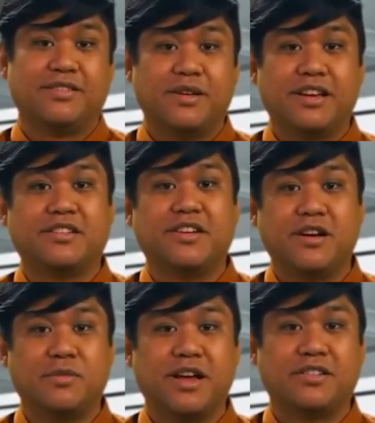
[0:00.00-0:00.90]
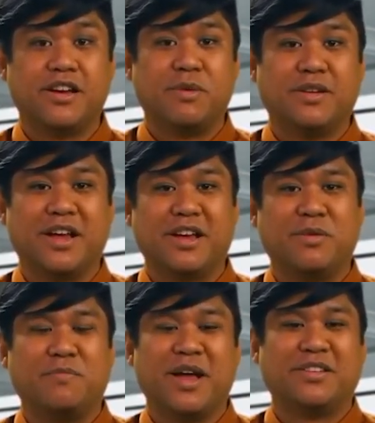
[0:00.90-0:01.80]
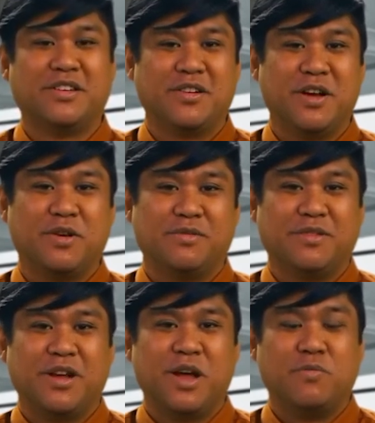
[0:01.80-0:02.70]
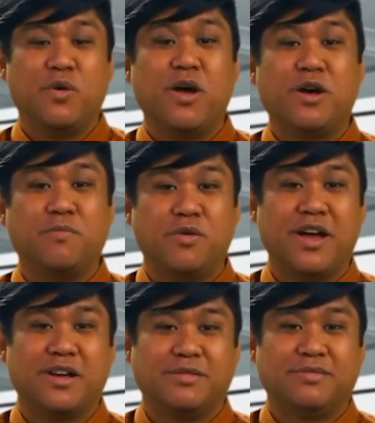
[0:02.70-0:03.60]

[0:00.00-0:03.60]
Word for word: Let's talk about a topic that impacts us all, employer branding.